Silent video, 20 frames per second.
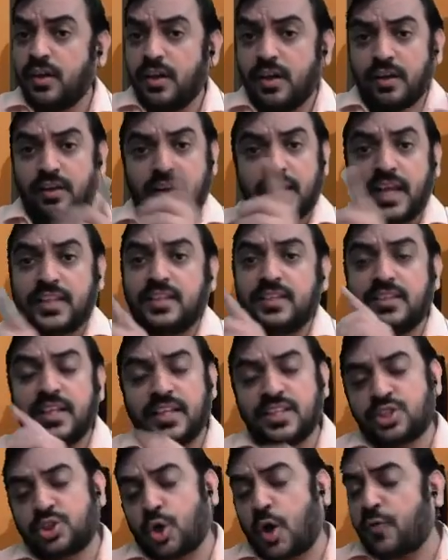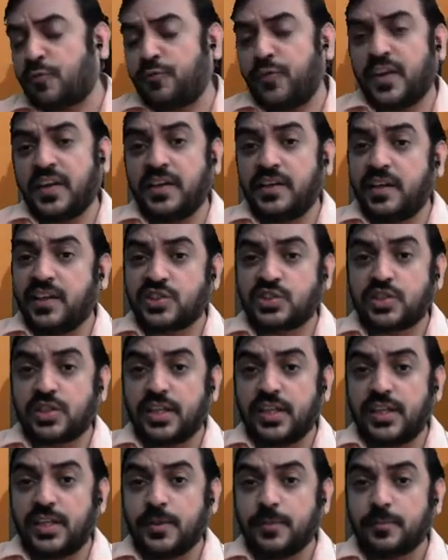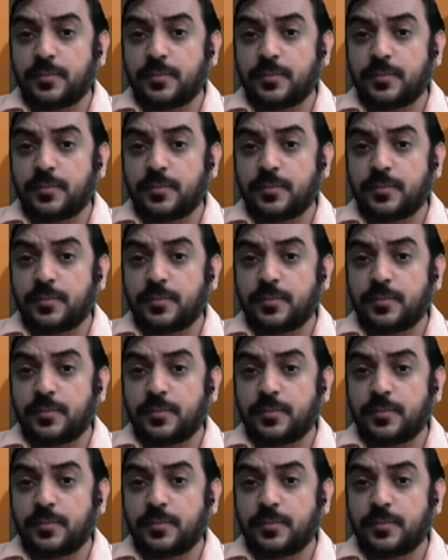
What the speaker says: rather than software industry.